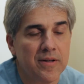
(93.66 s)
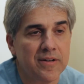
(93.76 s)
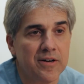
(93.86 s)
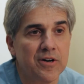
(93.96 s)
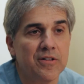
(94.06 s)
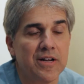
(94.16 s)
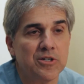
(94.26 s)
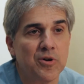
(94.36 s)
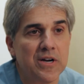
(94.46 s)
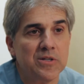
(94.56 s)
Now during that
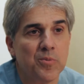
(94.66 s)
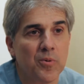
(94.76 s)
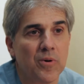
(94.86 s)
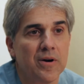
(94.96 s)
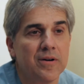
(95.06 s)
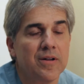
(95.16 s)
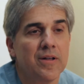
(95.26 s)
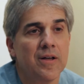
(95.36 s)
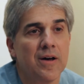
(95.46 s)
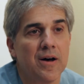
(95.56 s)
transport,
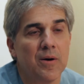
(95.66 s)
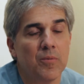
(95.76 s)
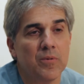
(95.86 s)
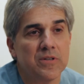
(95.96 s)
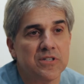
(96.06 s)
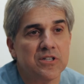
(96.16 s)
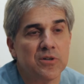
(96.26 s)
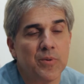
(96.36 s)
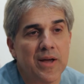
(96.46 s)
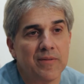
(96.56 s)
uh,
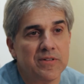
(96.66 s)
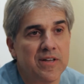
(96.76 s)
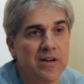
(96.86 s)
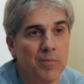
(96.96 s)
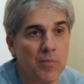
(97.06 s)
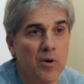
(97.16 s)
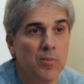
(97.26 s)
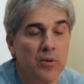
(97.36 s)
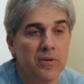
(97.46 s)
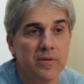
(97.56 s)
essentially we have to take a
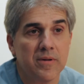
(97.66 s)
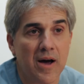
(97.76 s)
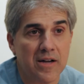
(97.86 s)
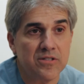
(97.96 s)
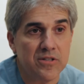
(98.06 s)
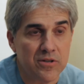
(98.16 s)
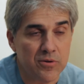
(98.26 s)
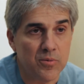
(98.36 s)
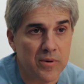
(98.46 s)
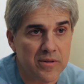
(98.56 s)
mobile
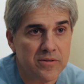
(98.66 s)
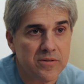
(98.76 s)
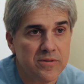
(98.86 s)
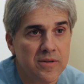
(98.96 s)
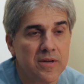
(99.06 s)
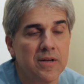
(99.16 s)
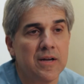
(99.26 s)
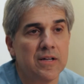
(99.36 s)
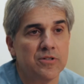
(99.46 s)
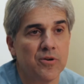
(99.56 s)
ICU with us.
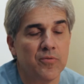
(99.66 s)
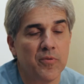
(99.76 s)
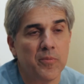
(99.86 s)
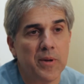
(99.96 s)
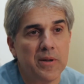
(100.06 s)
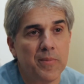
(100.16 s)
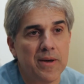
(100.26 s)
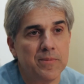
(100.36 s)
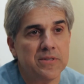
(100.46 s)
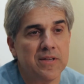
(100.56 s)
And so for many
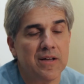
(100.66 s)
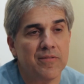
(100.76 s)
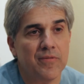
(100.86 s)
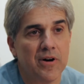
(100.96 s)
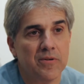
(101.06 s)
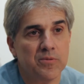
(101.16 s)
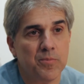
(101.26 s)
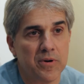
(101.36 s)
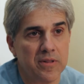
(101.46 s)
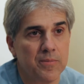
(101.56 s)
babies, that involves
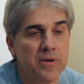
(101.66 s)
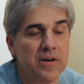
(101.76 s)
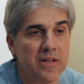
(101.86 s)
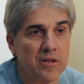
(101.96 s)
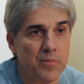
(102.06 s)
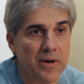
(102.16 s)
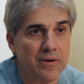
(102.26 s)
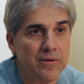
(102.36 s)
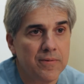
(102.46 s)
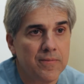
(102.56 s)
putting them in an
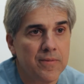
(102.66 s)
incubator.